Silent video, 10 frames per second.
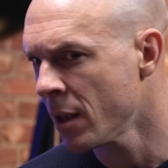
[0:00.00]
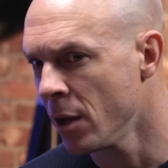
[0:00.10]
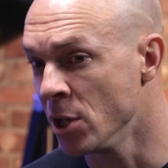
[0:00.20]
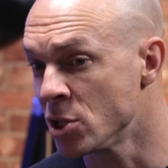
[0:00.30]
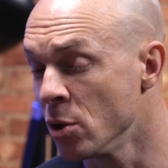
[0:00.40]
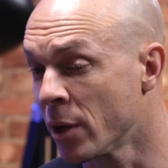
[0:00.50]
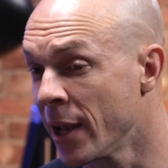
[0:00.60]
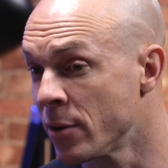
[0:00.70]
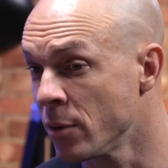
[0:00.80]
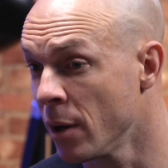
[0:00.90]
Let's look
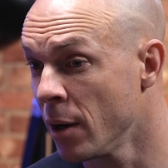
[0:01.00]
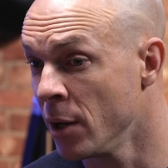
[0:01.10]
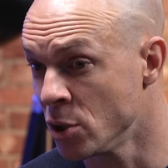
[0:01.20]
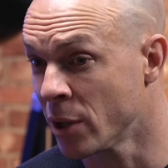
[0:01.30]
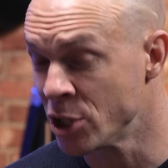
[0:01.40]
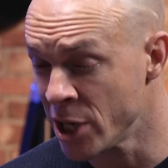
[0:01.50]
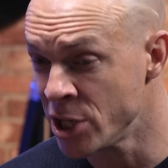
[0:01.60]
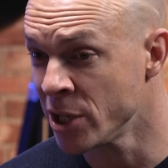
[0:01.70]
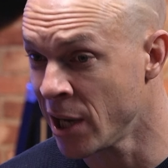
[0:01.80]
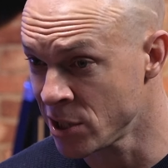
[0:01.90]
at let's look at
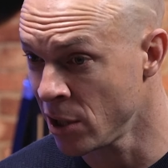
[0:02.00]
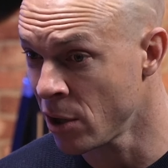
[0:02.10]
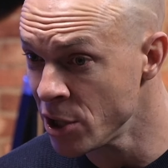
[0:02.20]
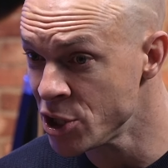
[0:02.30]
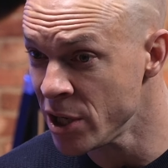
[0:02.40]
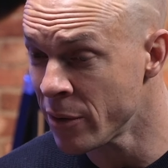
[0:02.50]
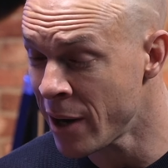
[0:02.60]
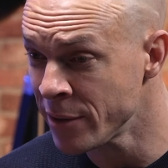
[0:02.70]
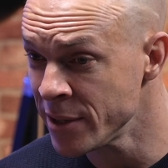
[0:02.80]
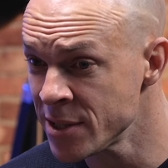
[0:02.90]
changing our psychology
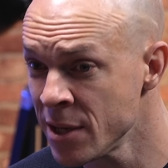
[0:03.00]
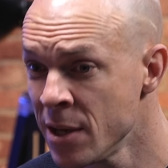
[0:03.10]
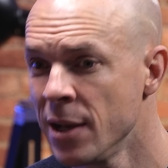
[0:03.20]
around it.